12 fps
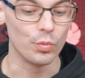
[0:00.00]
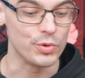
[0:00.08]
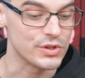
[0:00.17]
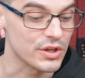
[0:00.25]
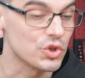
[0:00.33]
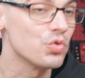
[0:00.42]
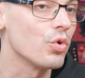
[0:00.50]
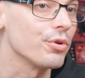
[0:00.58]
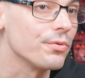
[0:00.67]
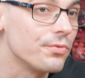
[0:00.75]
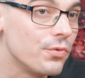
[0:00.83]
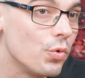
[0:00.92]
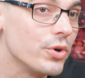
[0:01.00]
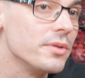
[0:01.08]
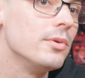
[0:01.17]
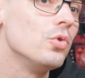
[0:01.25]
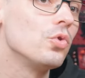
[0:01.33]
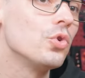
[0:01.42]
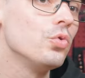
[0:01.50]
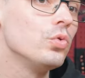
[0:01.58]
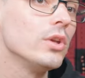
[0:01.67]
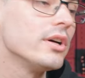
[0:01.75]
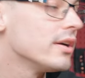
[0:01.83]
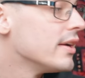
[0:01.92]
be using a 240mm
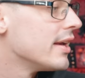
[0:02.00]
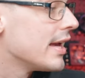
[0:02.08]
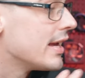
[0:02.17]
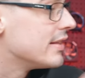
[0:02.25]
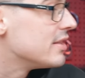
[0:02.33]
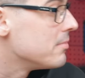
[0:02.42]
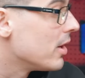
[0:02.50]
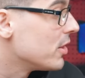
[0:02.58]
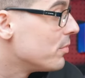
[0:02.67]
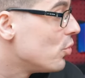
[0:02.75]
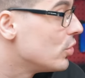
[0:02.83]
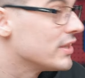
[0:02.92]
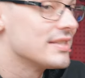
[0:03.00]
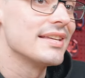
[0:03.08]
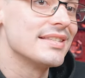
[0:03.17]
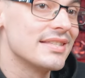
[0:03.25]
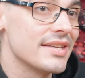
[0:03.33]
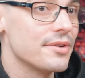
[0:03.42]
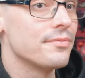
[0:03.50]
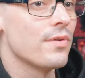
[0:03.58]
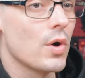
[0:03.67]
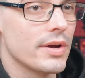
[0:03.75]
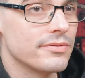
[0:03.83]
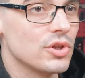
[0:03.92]
cooler, and the motherboard is a
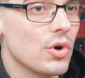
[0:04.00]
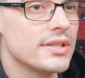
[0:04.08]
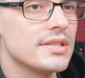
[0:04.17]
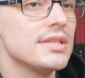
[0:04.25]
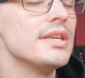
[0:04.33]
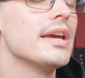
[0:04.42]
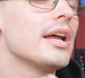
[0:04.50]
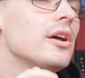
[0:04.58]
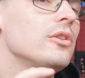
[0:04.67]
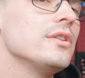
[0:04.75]
Z590, and I'll